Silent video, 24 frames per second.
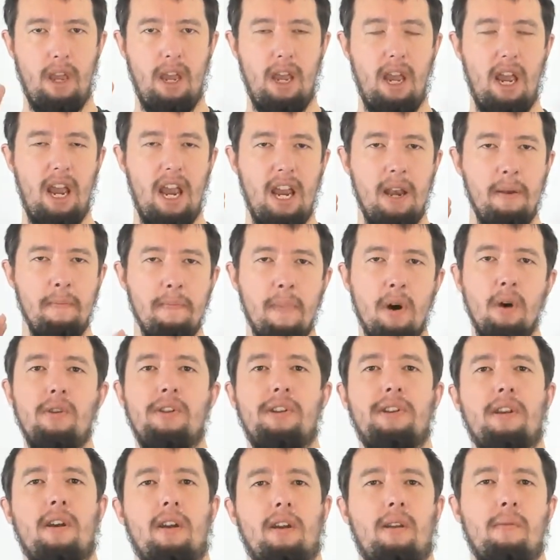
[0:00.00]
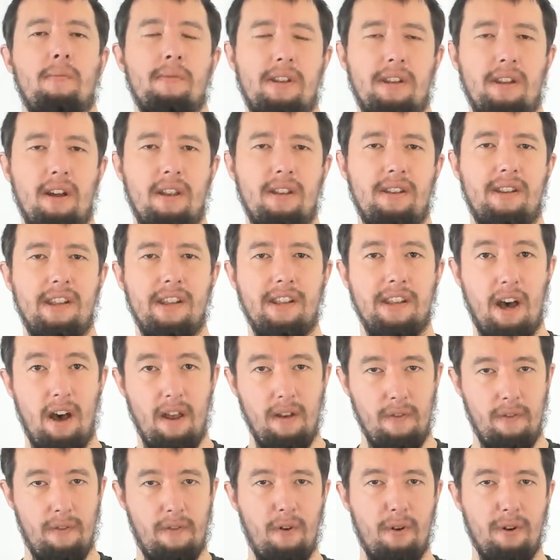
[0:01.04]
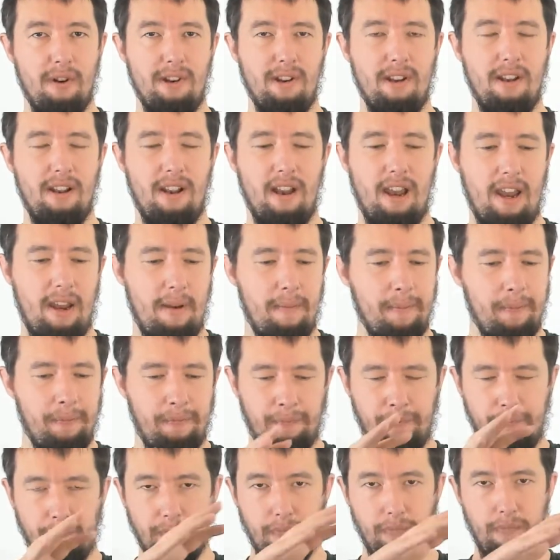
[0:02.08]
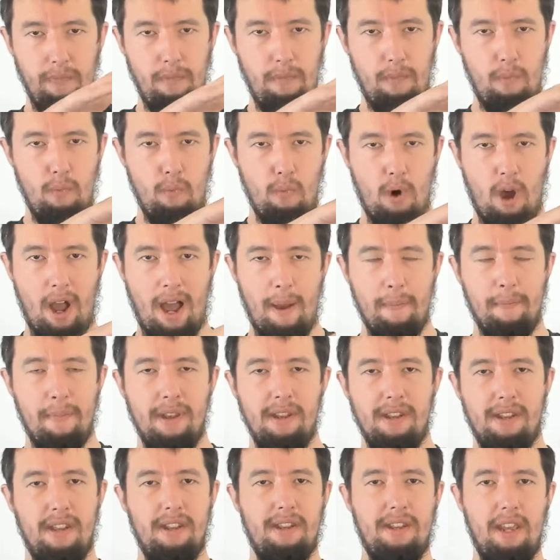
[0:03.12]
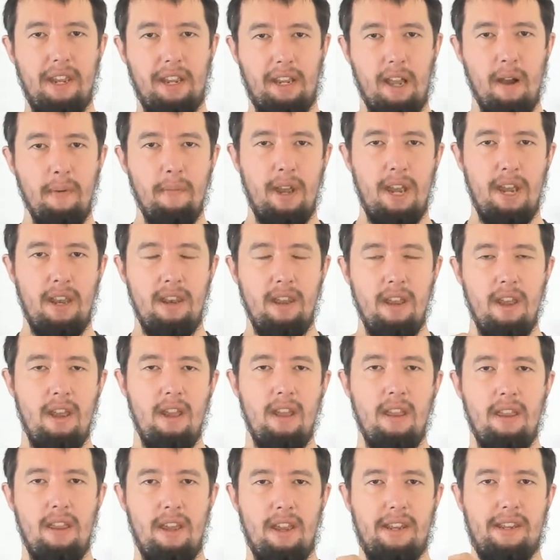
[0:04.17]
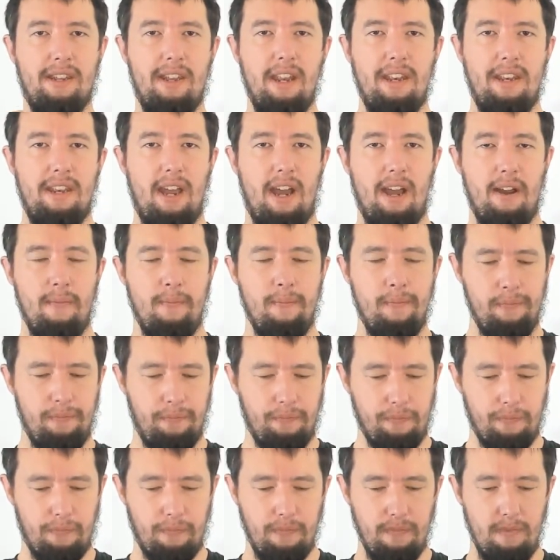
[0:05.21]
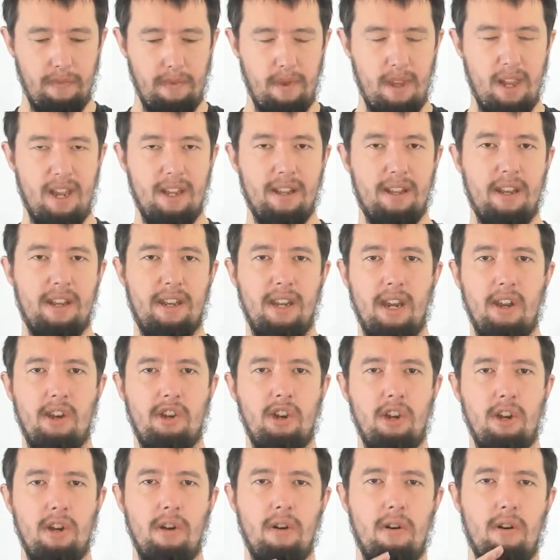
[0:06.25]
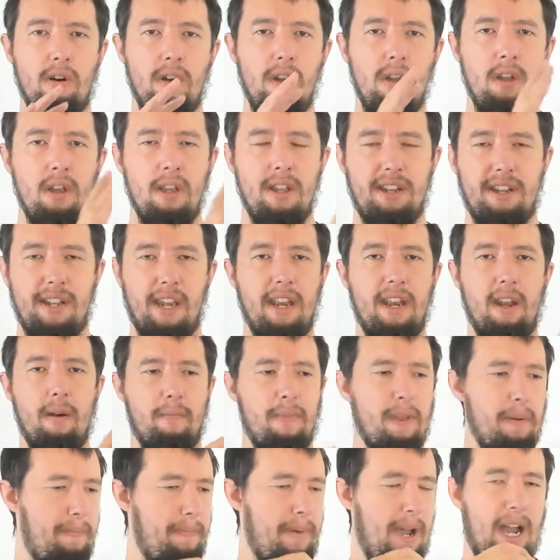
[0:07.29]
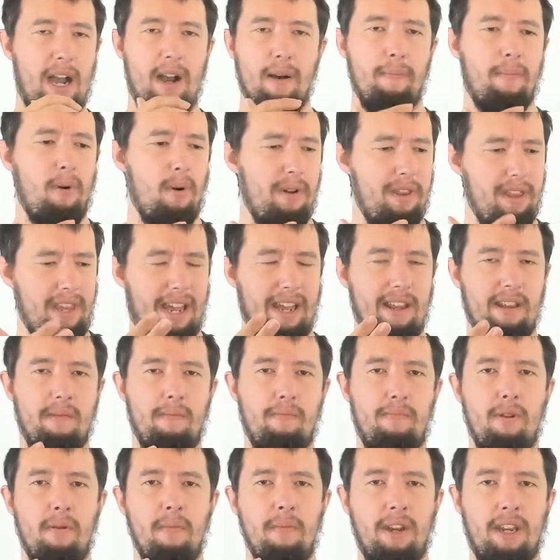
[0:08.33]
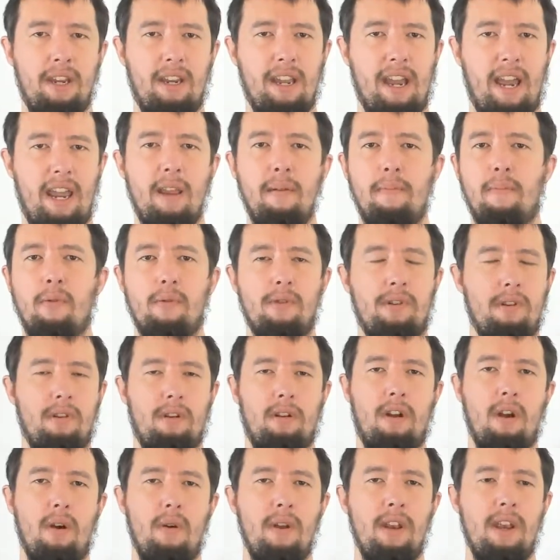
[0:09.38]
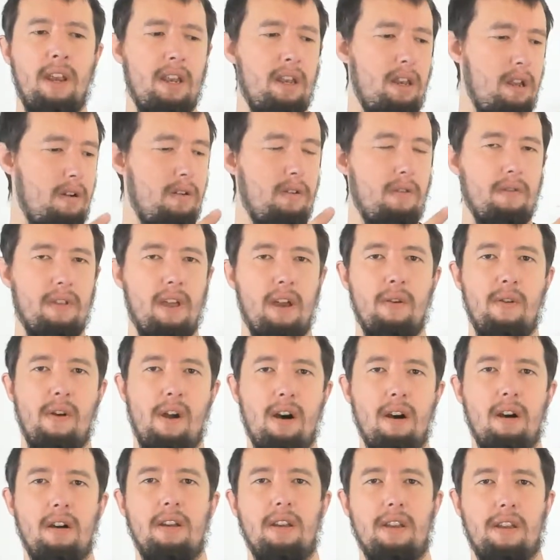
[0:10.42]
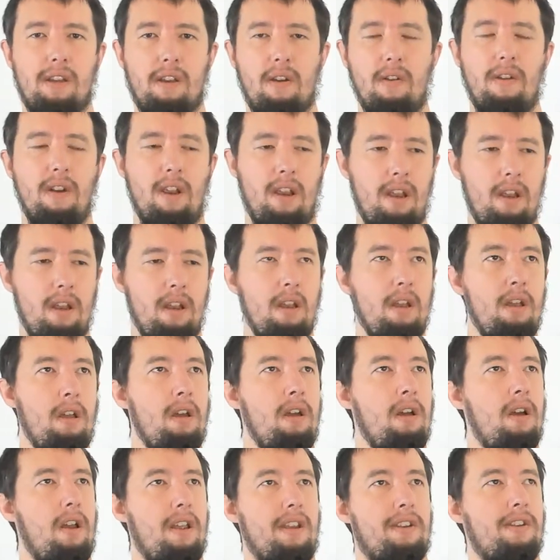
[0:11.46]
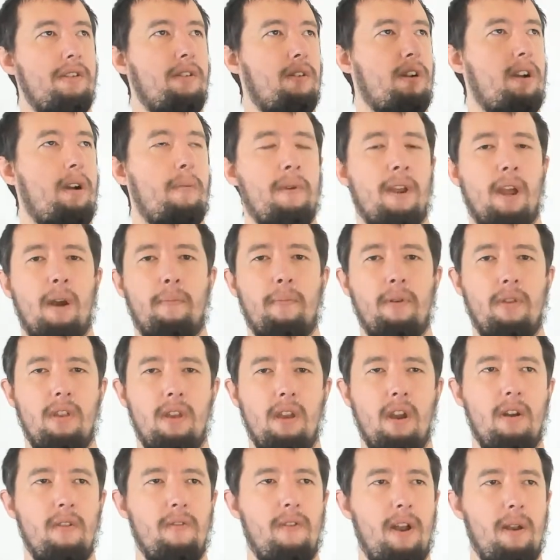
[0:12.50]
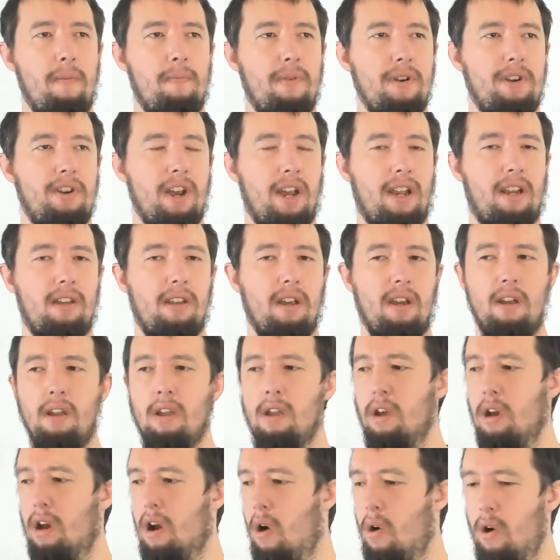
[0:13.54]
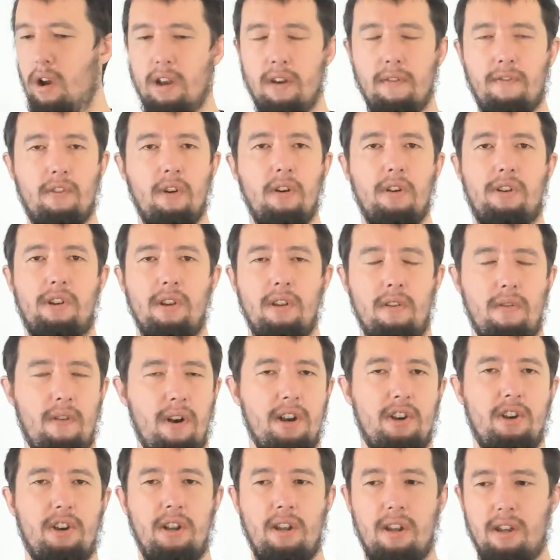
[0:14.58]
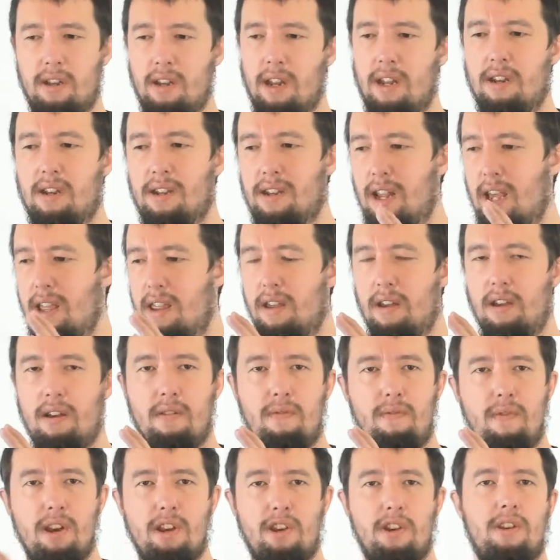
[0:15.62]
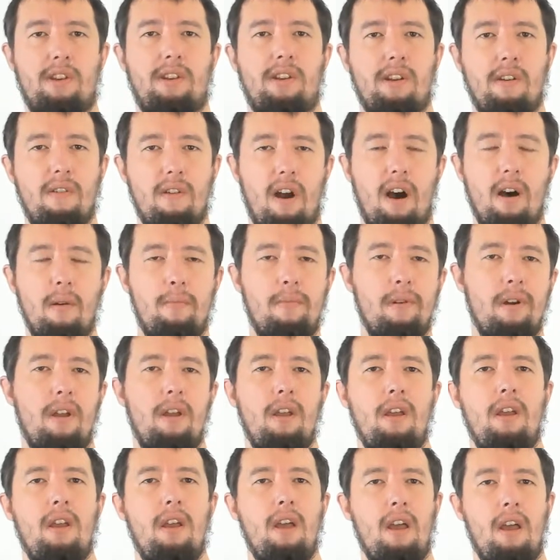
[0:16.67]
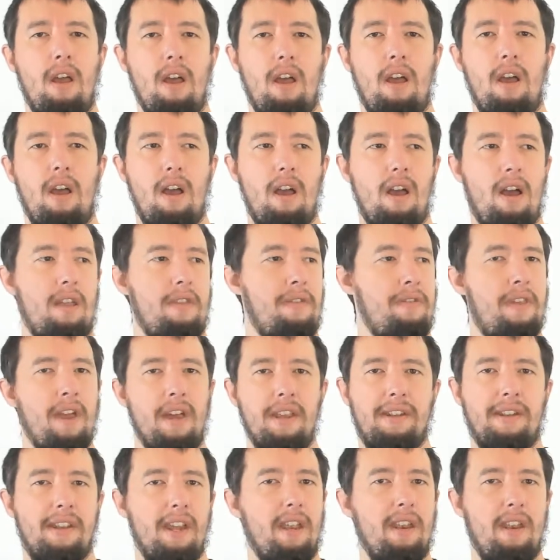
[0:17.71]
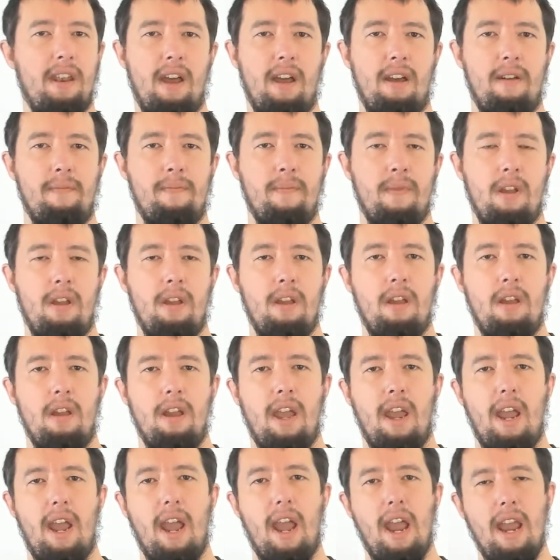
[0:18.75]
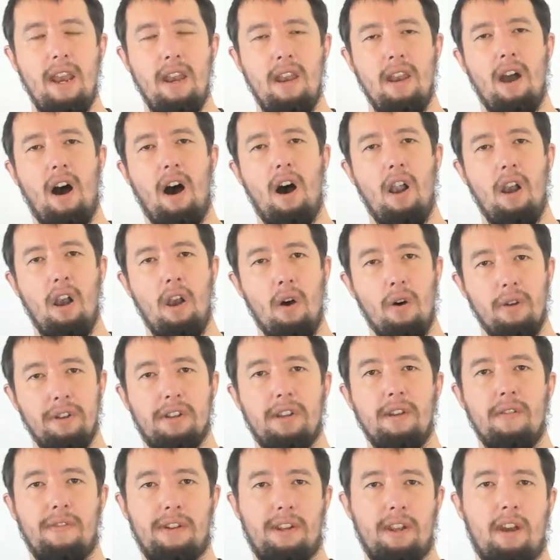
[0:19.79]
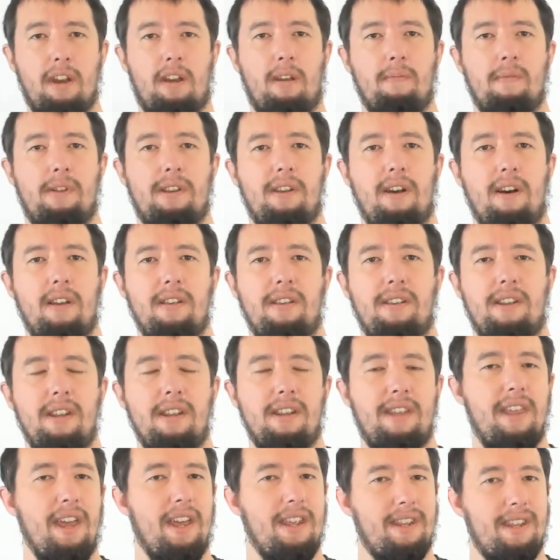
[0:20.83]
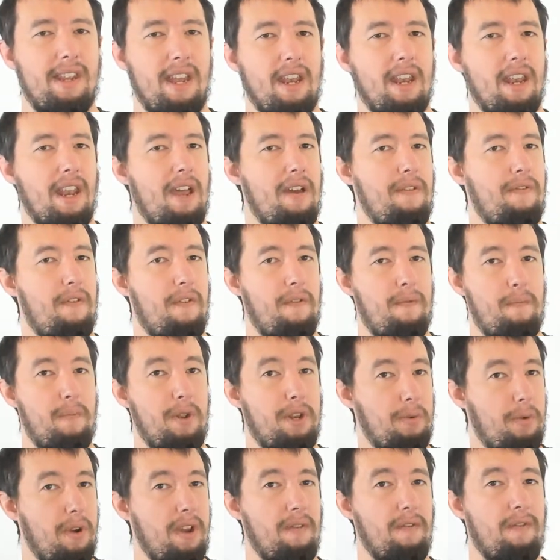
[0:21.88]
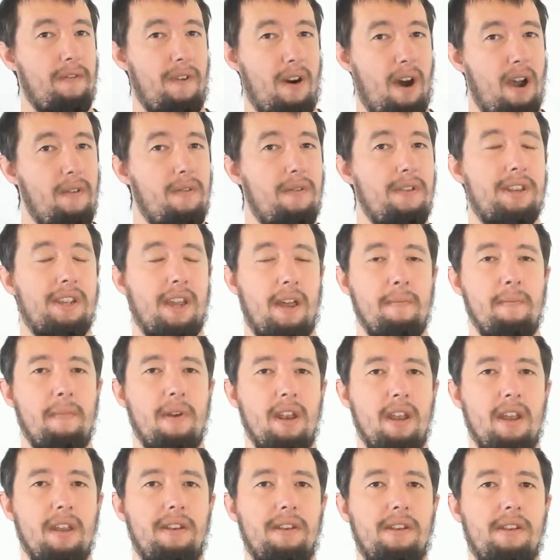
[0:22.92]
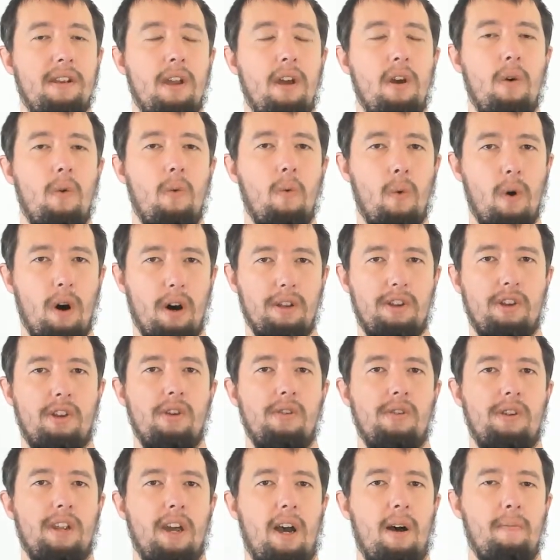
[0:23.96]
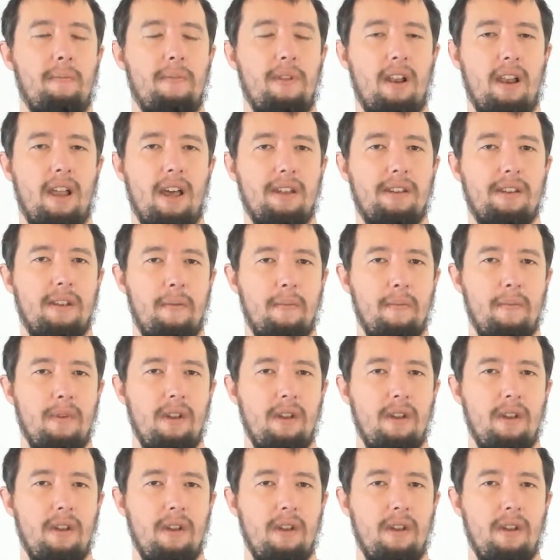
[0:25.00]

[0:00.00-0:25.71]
In most circumstances, unfortunately, what happens is they come in, they sit down. As a teacher, you're setting up the PowerPoint, that blooming cable's not going in. Oh, there we are, it's gone in. And it's not coming up on the overhead projector. Oh, and you've got to do the register. So let's set the register up. They're sitting there. In a lot of circumstances, they're sitting there for between 5 and 10 minutes whilst you set up the lesson.